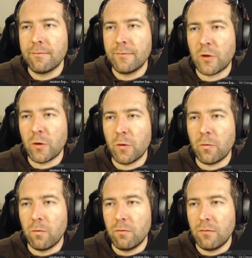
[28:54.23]
So
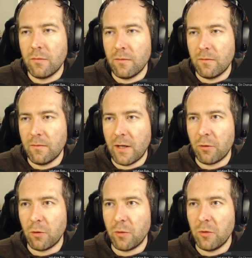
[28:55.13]
how
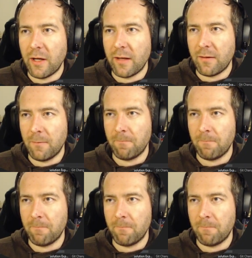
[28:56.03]
do we do that?